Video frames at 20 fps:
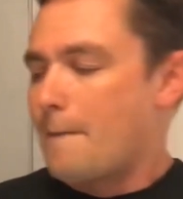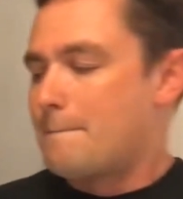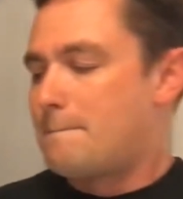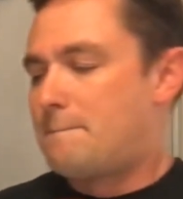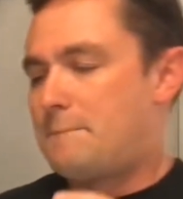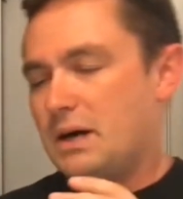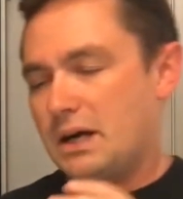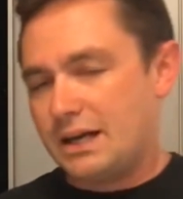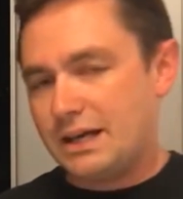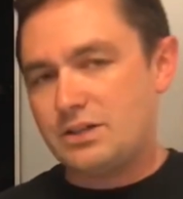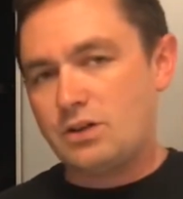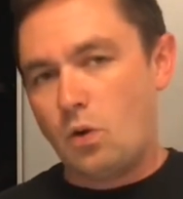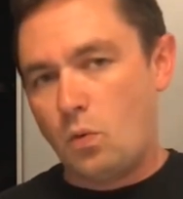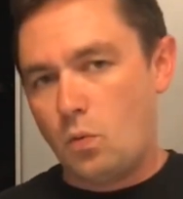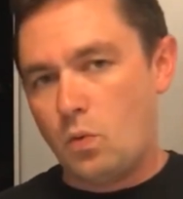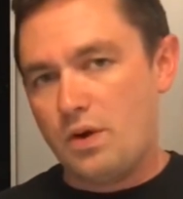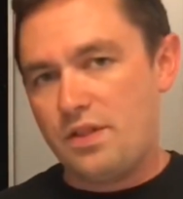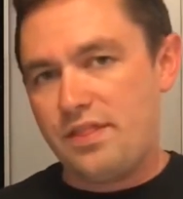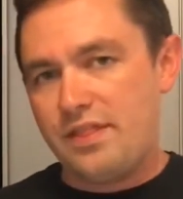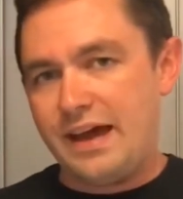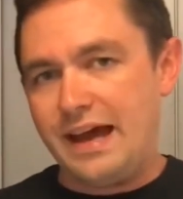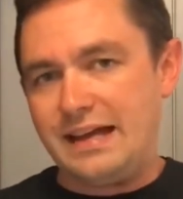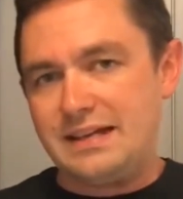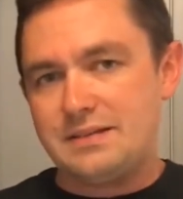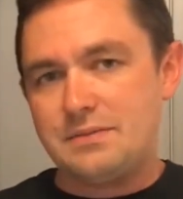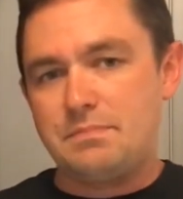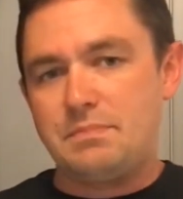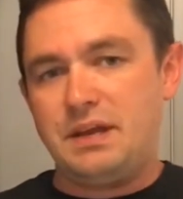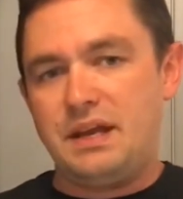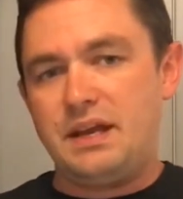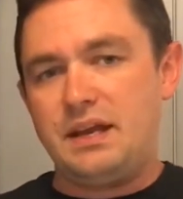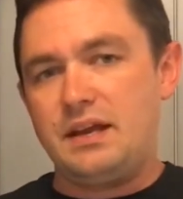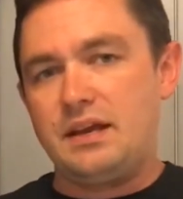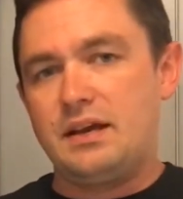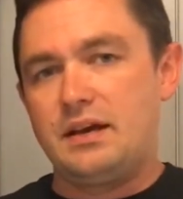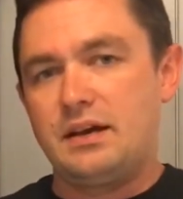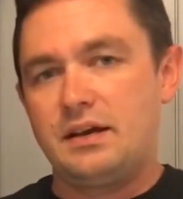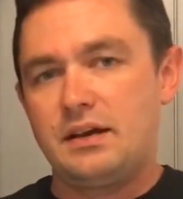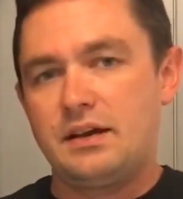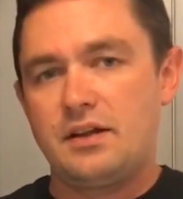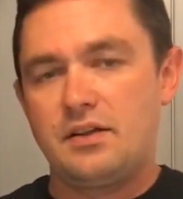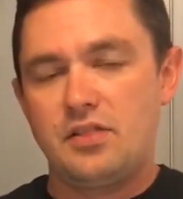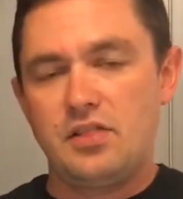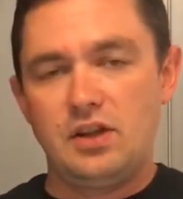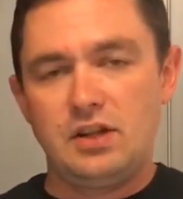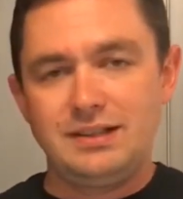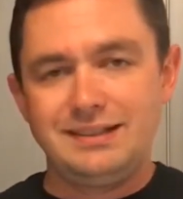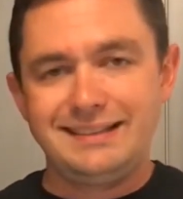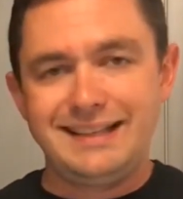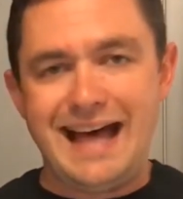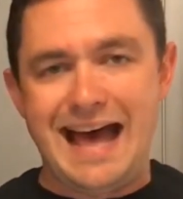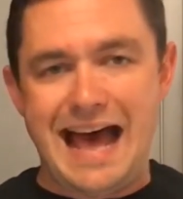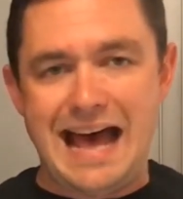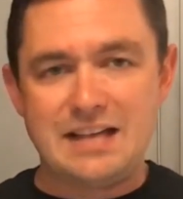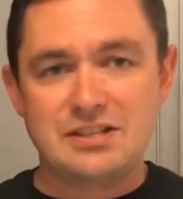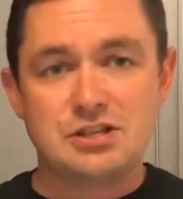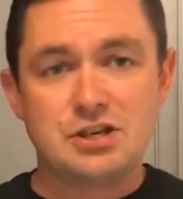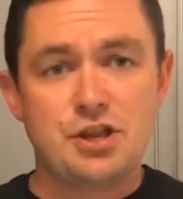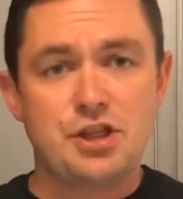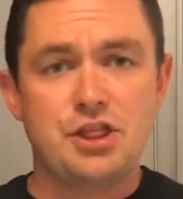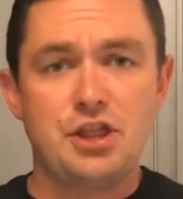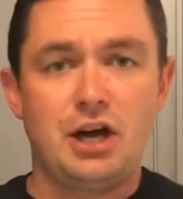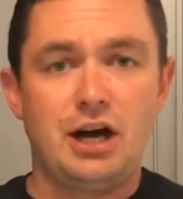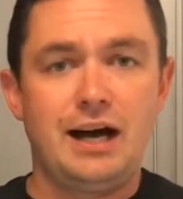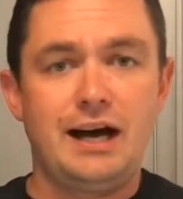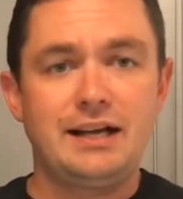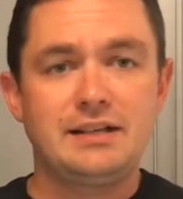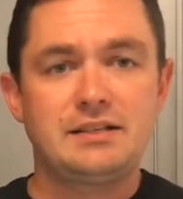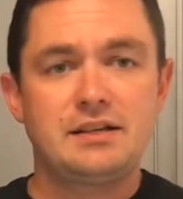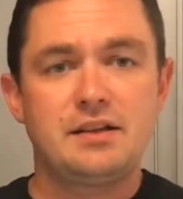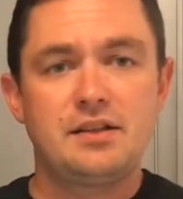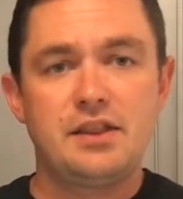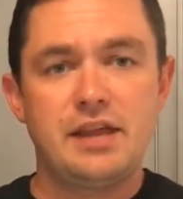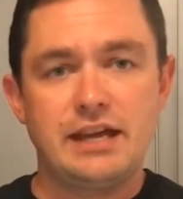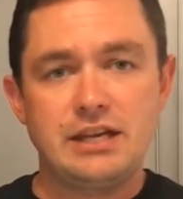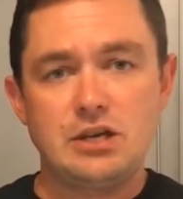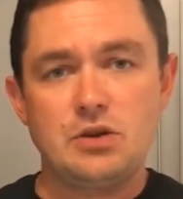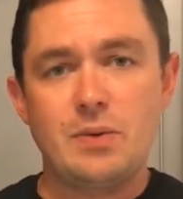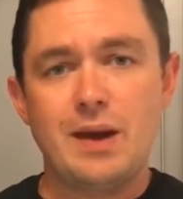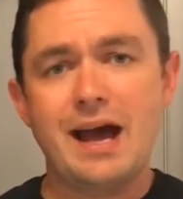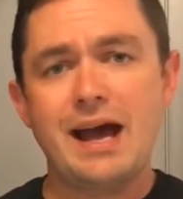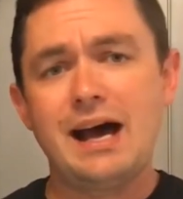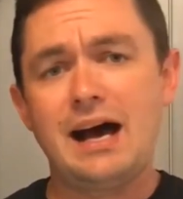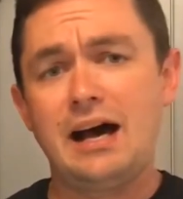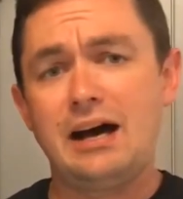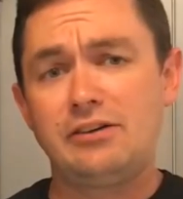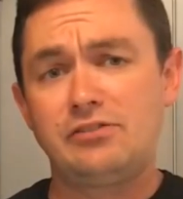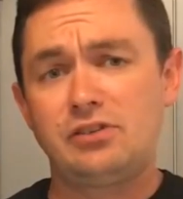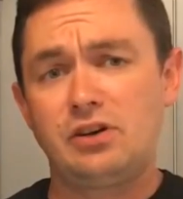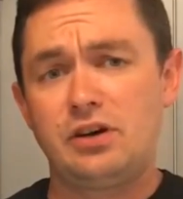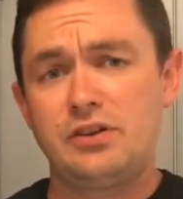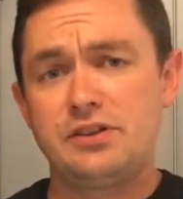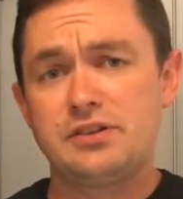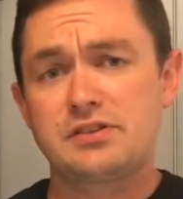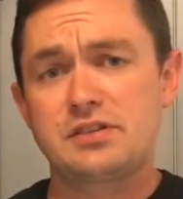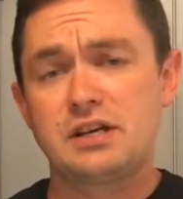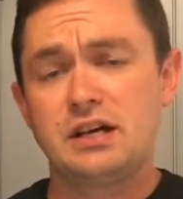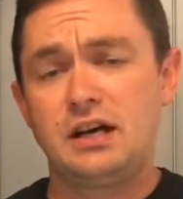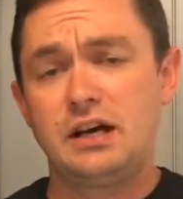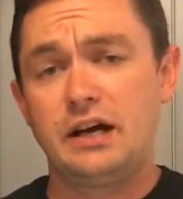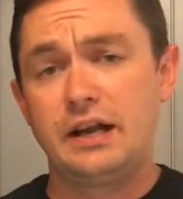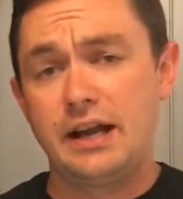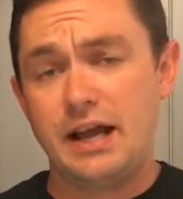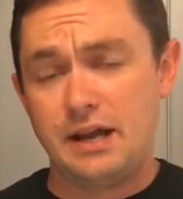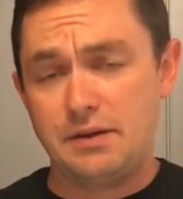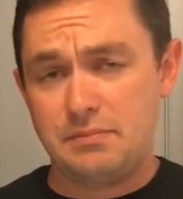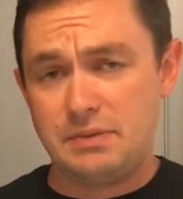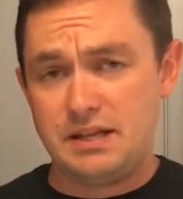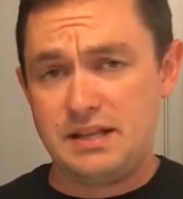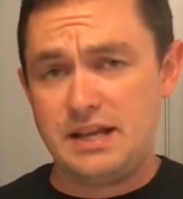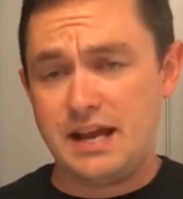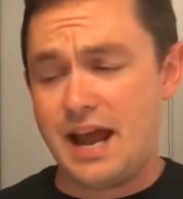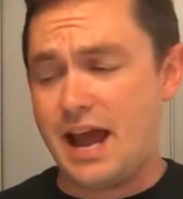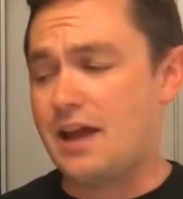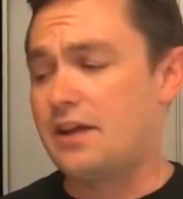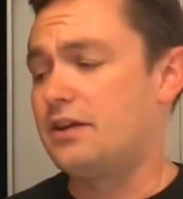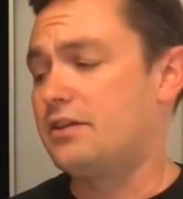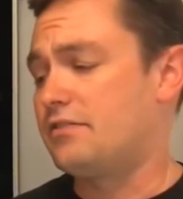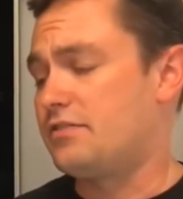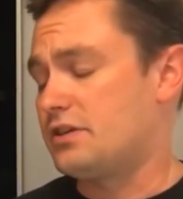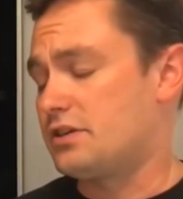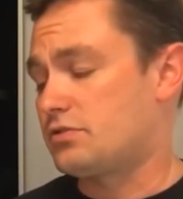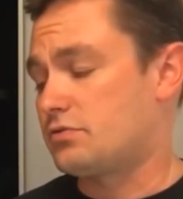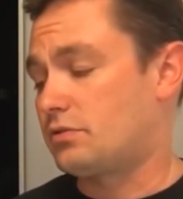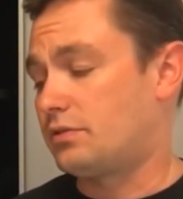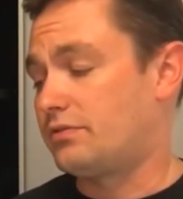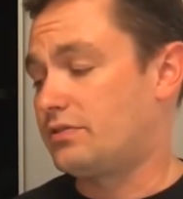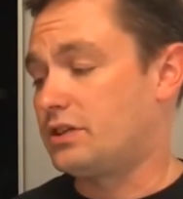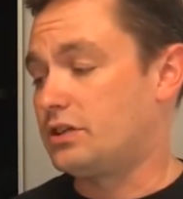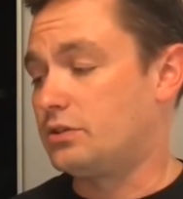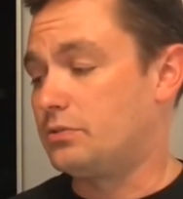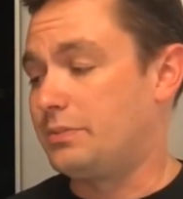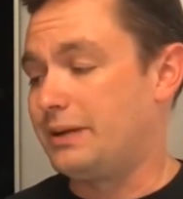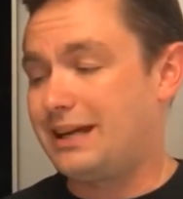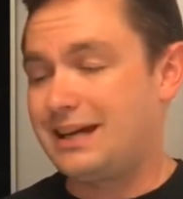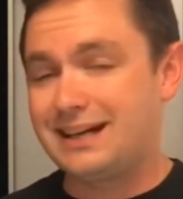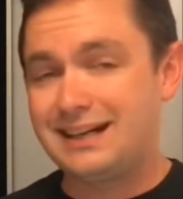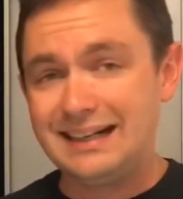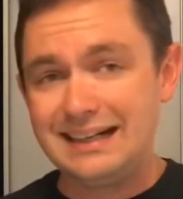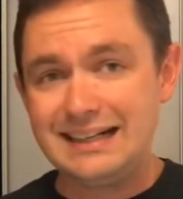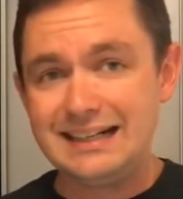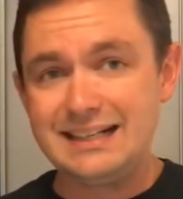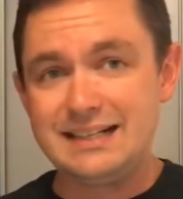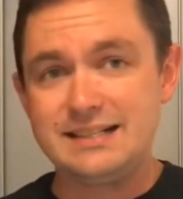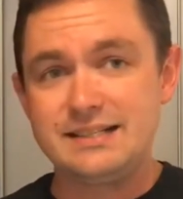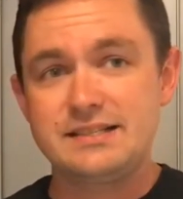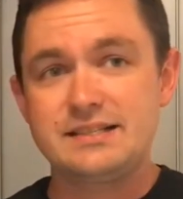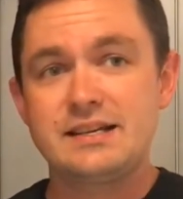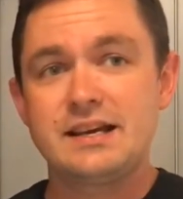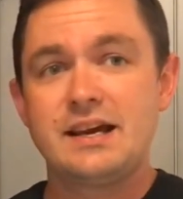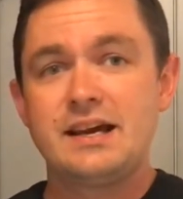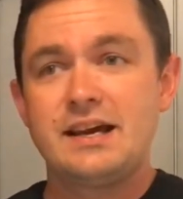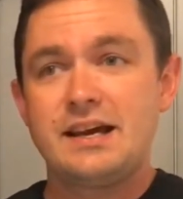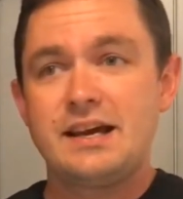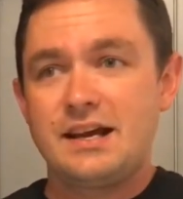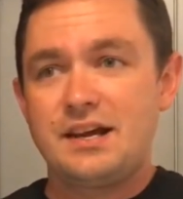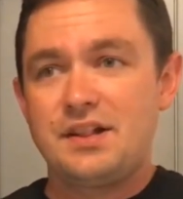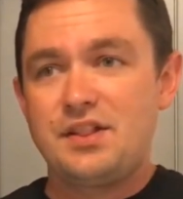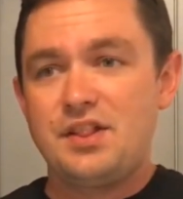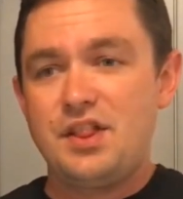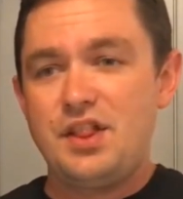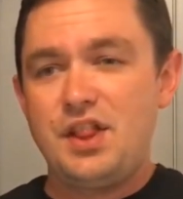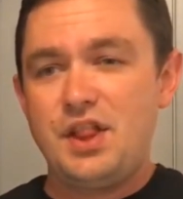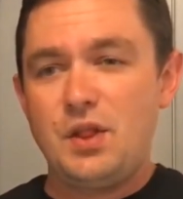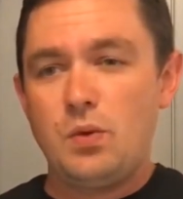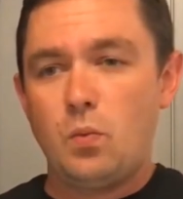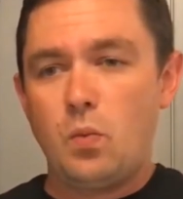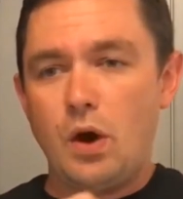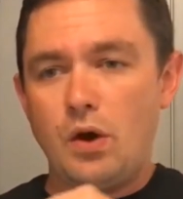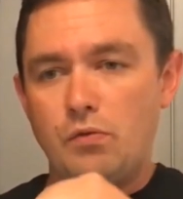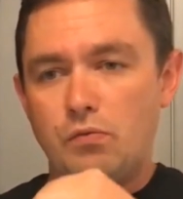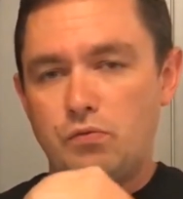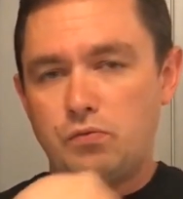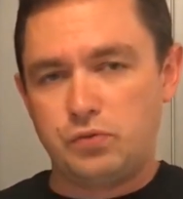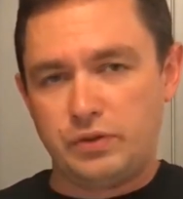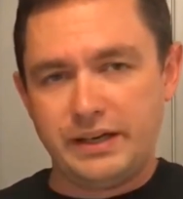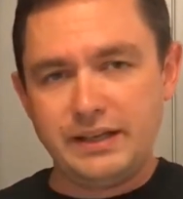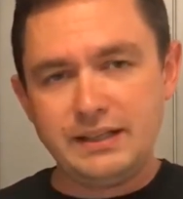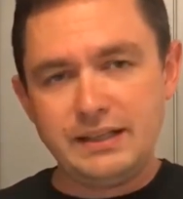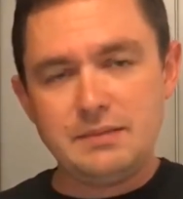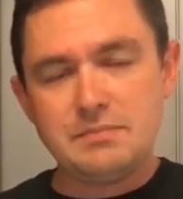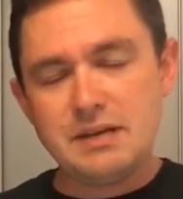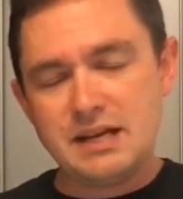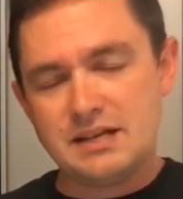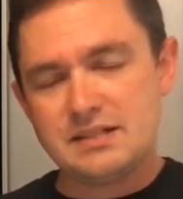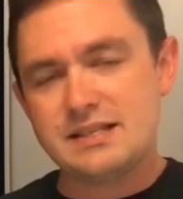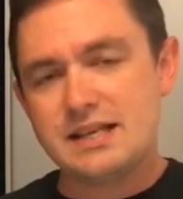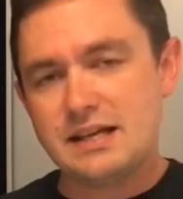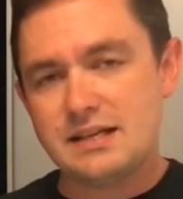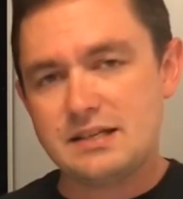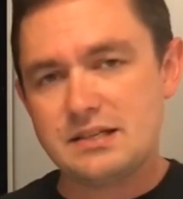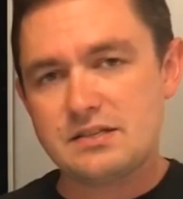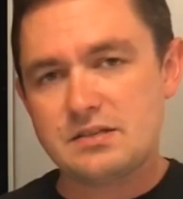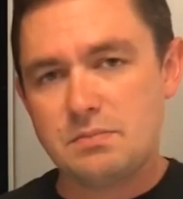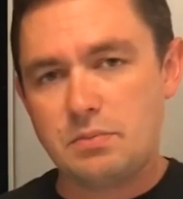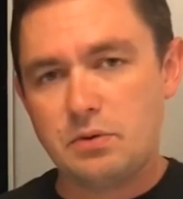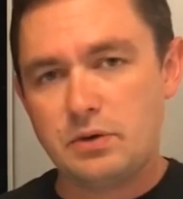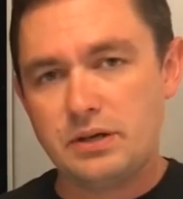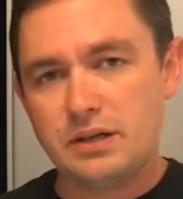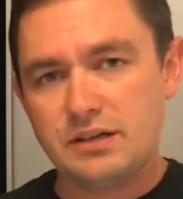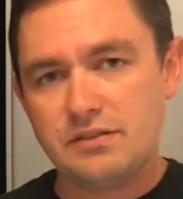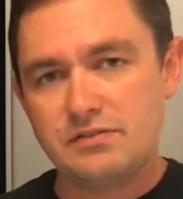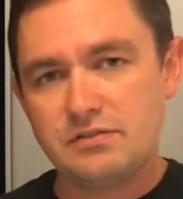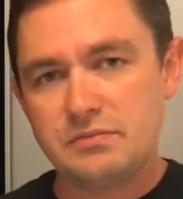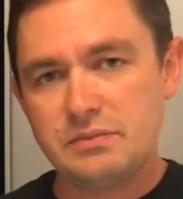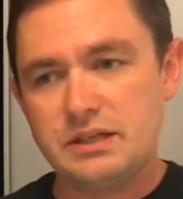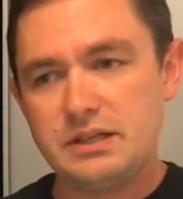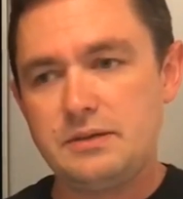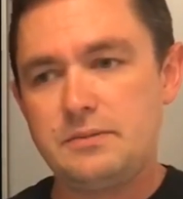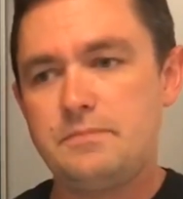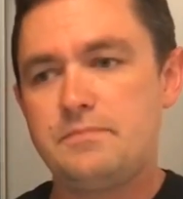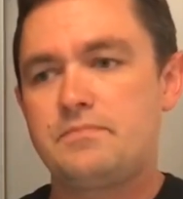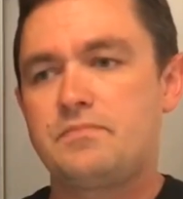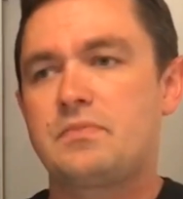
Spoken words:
But I don't want that to be the last thought that you have on this gun and be the end of this review, because what really makes that disappointing for me